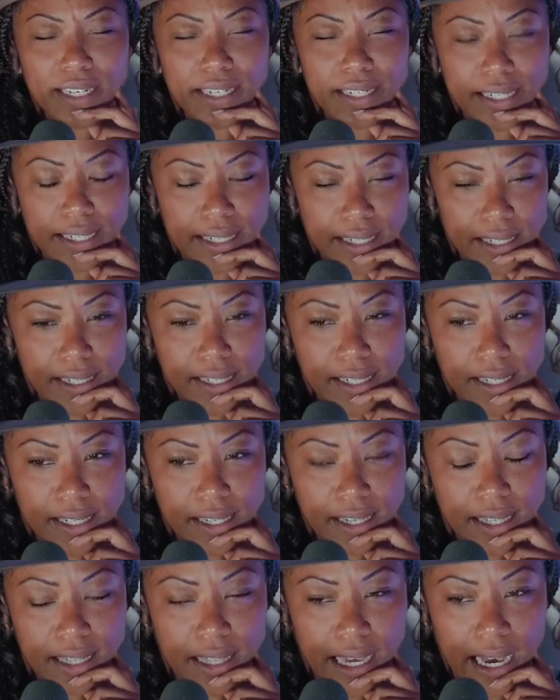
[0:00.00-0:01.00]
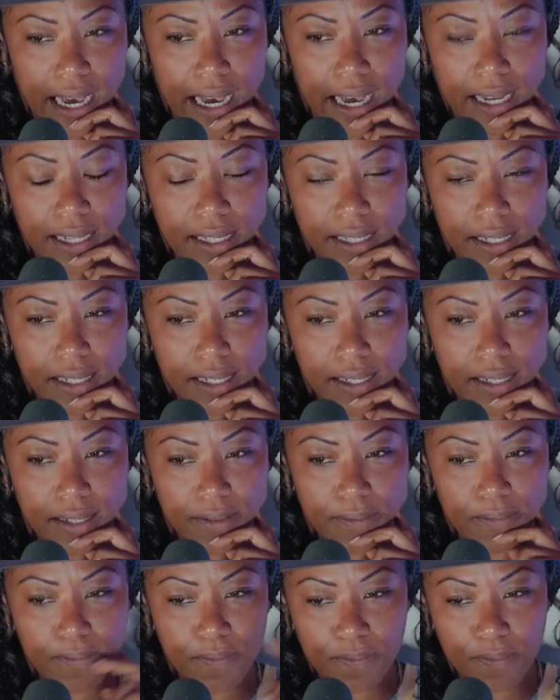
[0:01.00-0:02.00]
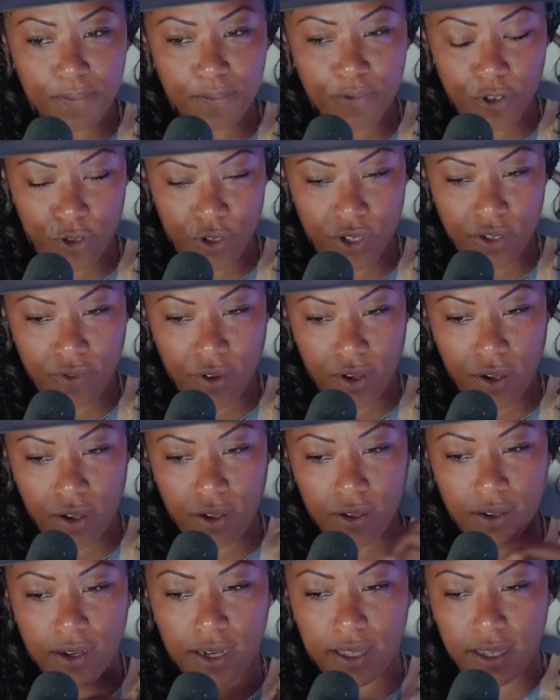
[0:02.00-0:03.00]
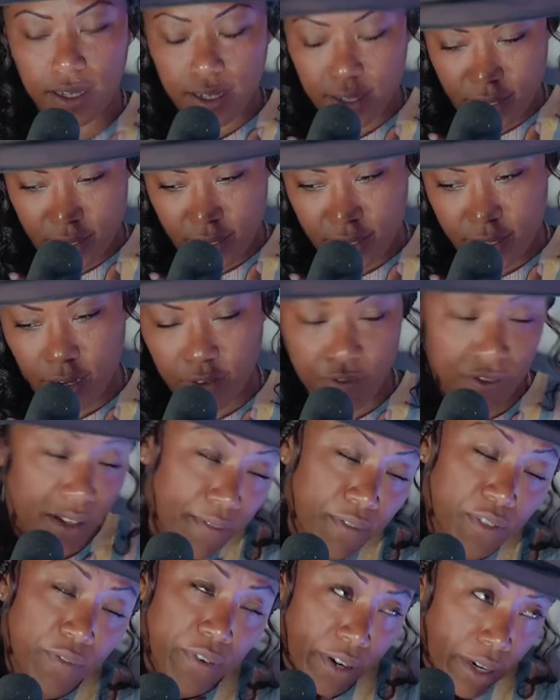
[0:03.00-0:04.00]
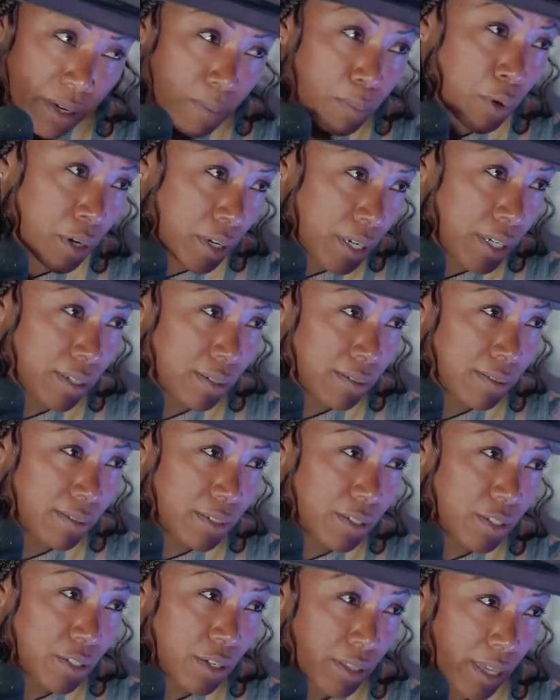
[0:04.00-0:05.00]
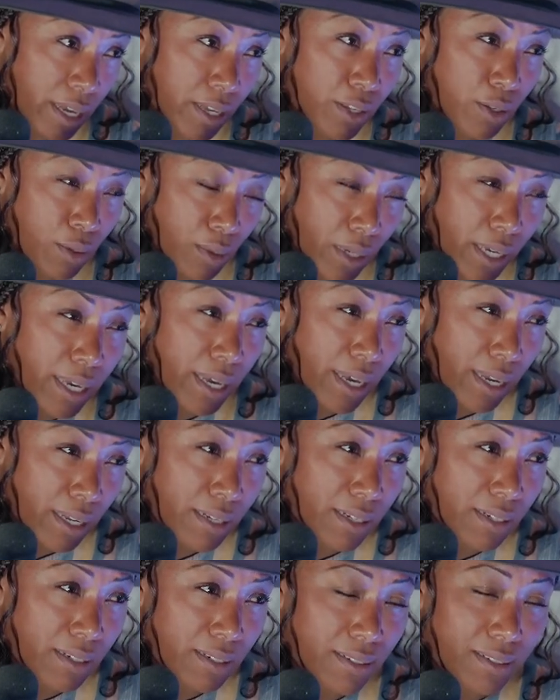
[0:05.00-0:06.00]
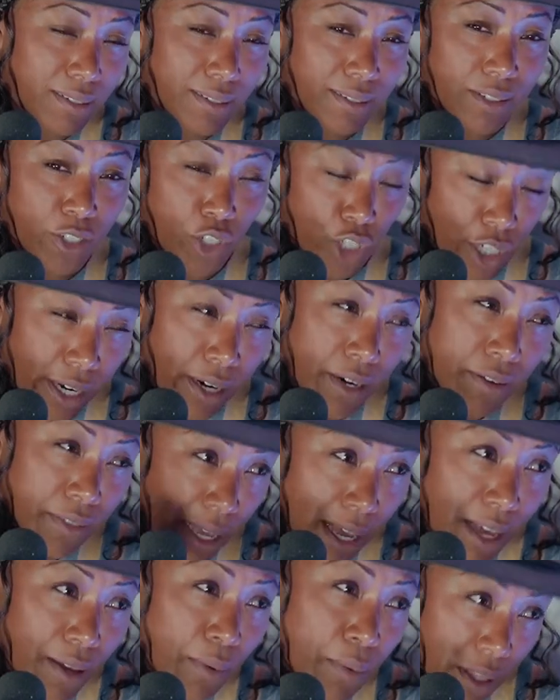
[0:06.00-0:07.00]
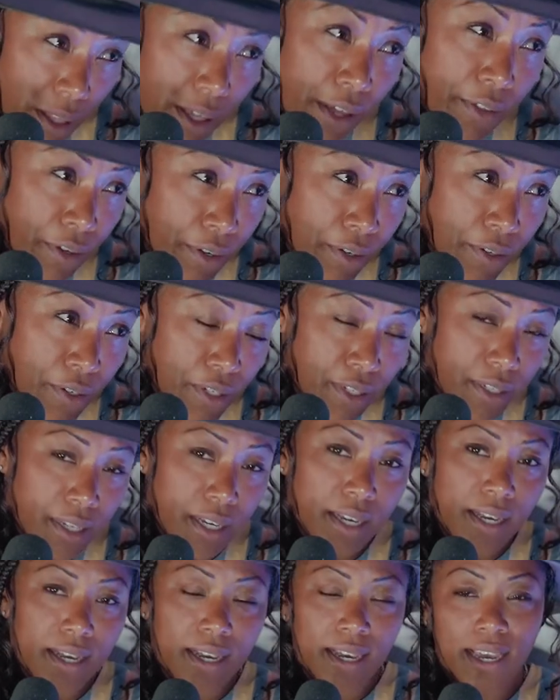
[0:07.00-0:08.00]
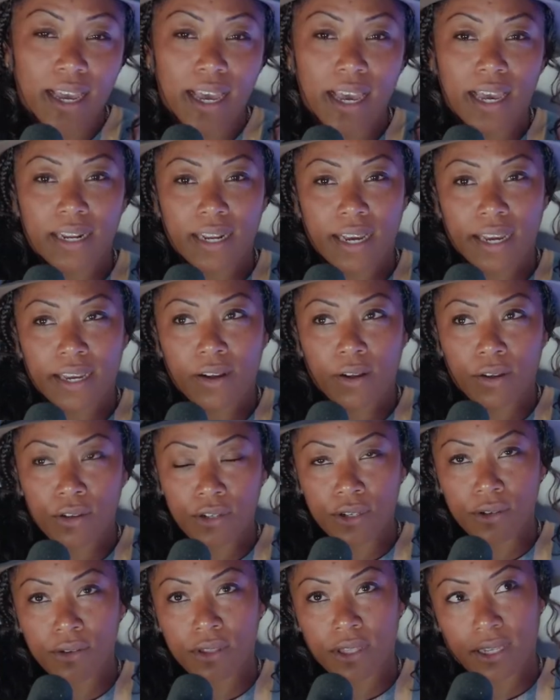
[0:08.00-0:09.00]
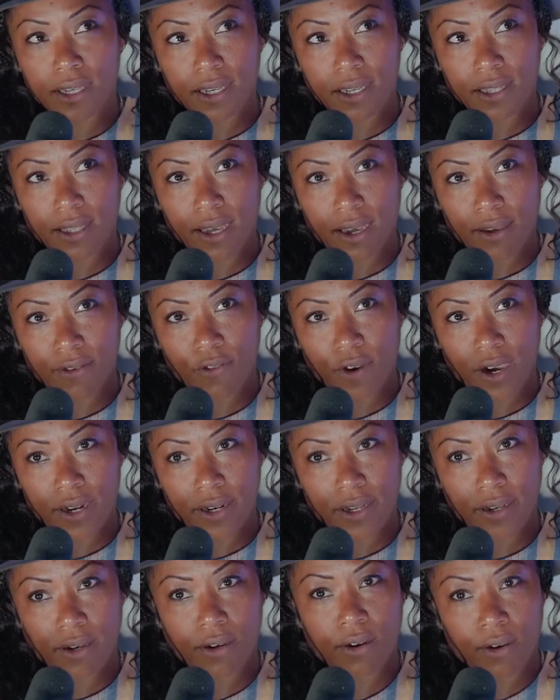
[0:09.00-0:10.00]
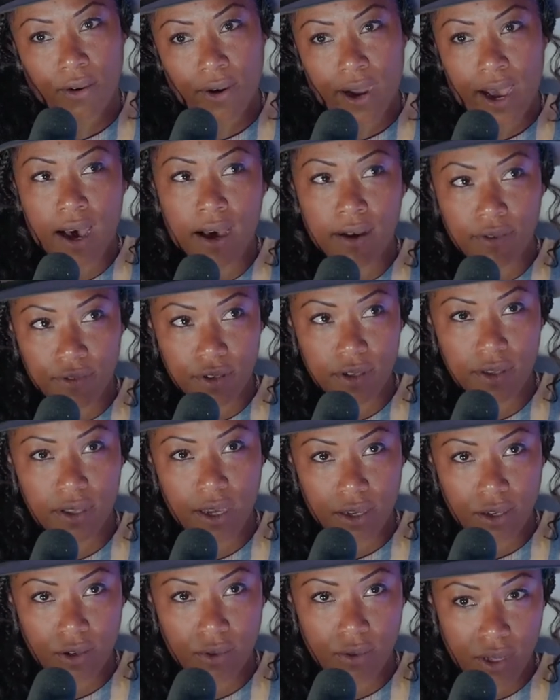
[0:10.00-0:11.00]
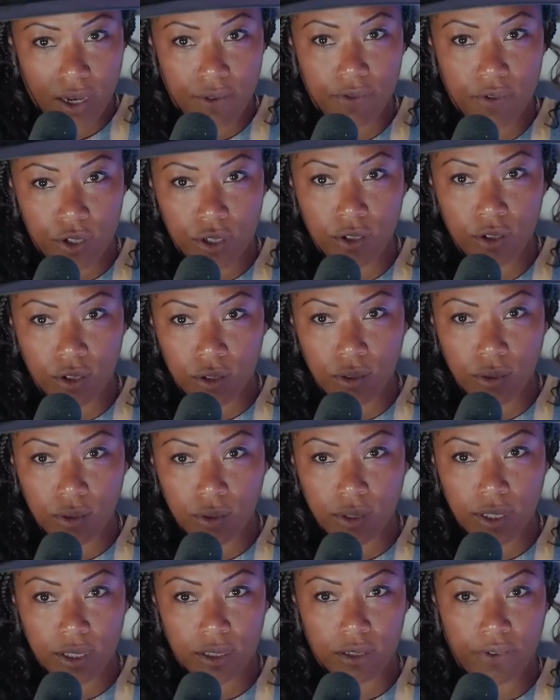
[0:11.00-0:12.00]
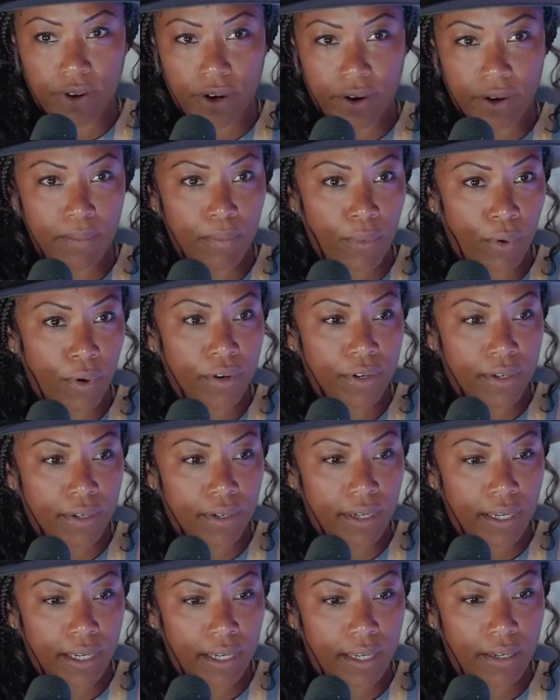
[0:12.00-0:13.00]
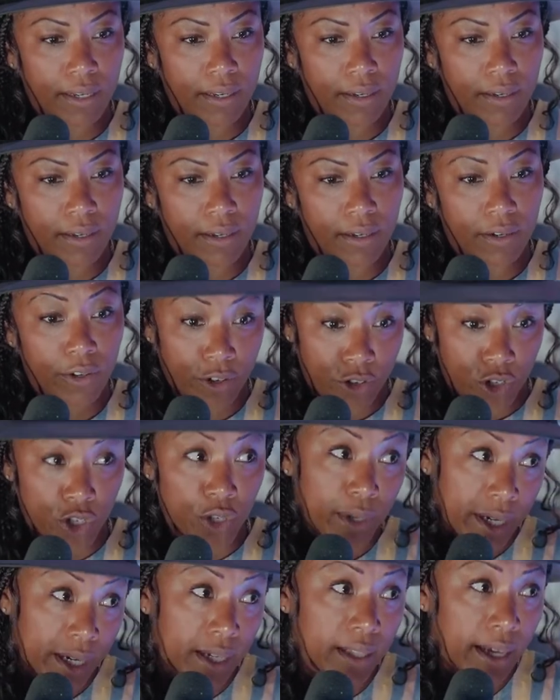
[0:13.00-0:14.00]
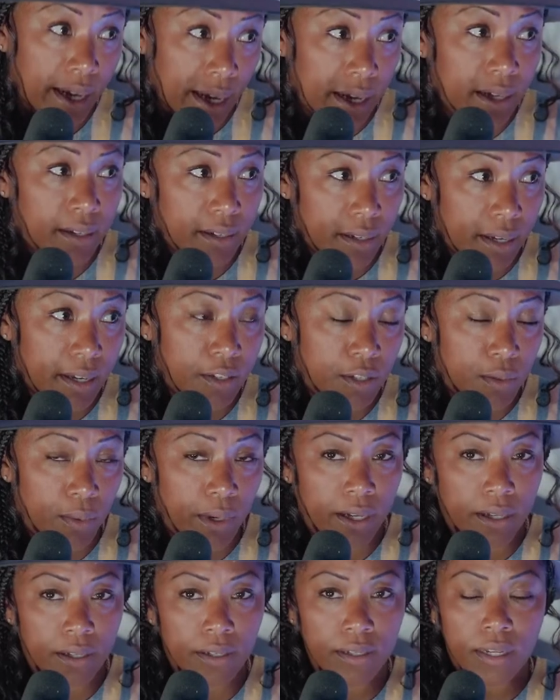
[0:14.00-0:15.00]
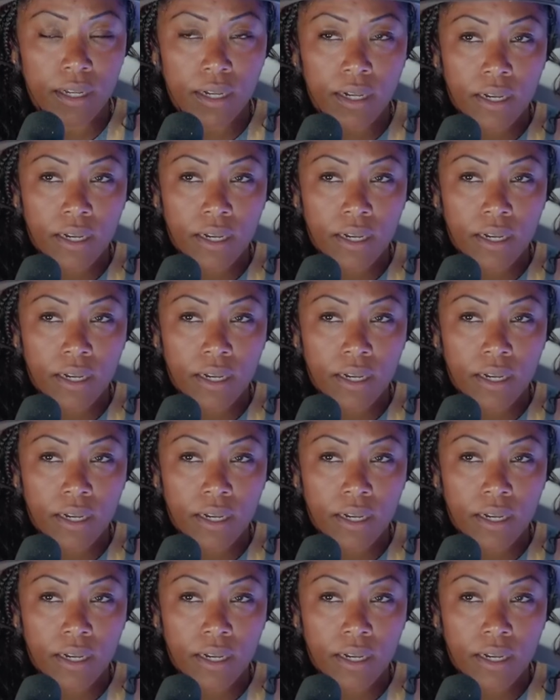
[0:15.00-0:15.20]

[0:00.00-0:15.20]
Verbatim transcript: is that first of all, I think self love is very important mm-hmm. so mm. that you can share that with others. And I also think that finding a craft that you love to do is very important in nurturing that as well.